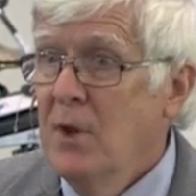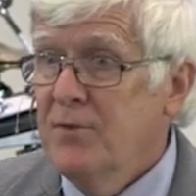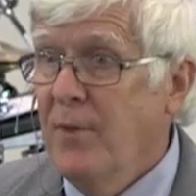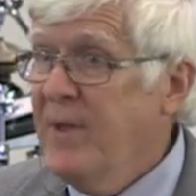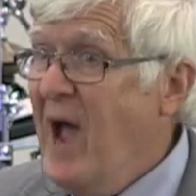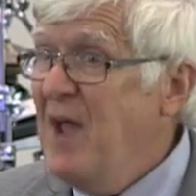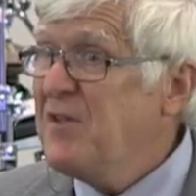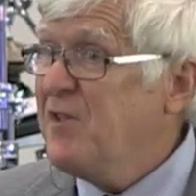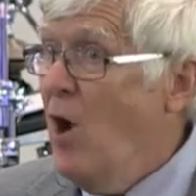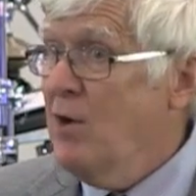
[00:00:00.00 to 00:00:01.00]
So the guy
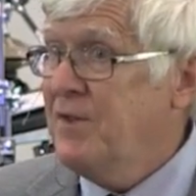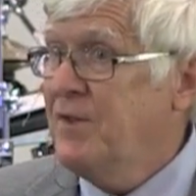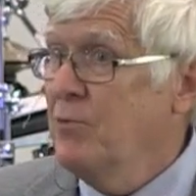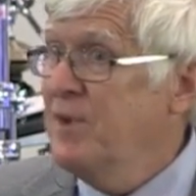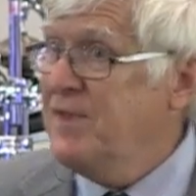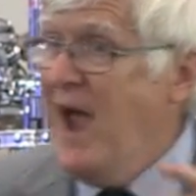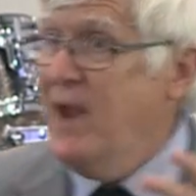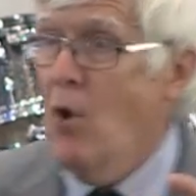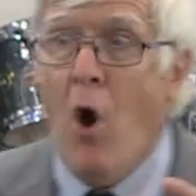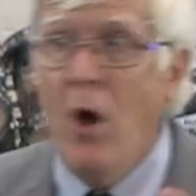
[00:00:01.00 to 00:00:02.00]
starts to
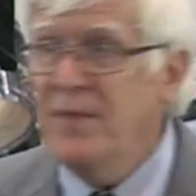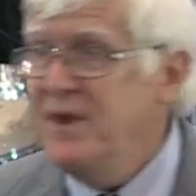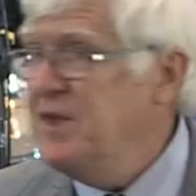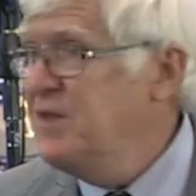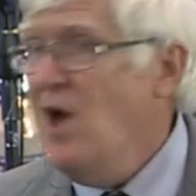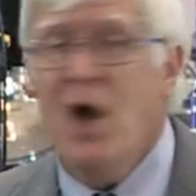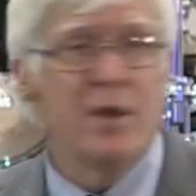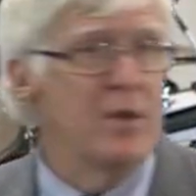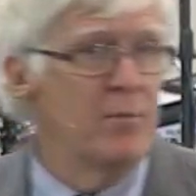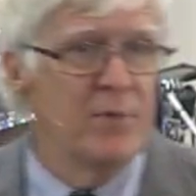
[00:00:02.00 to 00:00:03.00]
recite all that he's
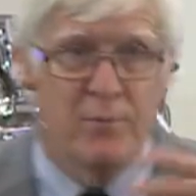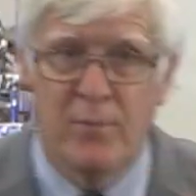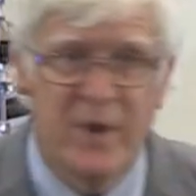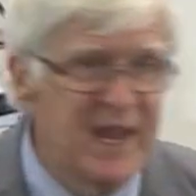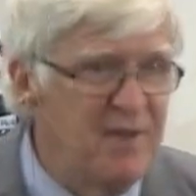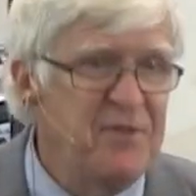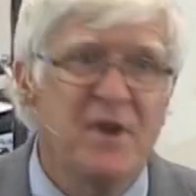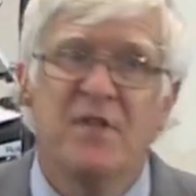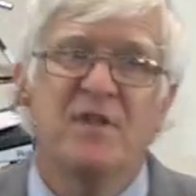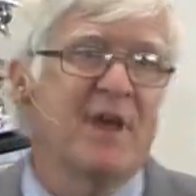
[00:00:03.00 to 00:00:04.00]
done, the, the, gifts
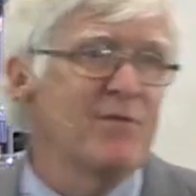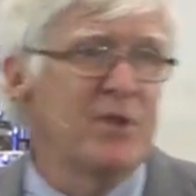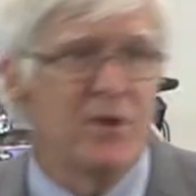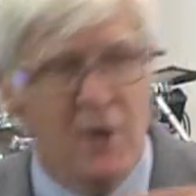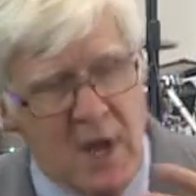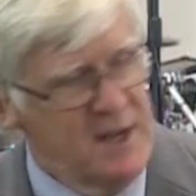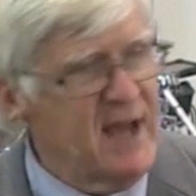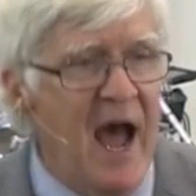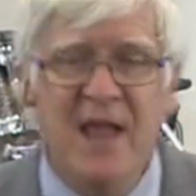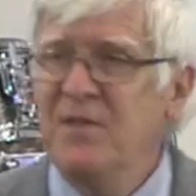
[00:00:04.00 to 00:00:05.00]
that he's given, the
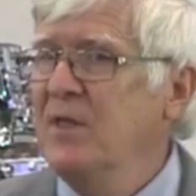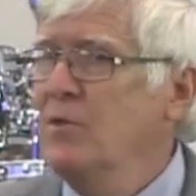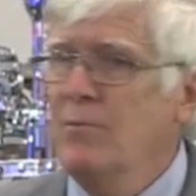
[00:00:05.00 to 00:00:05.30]
tithing,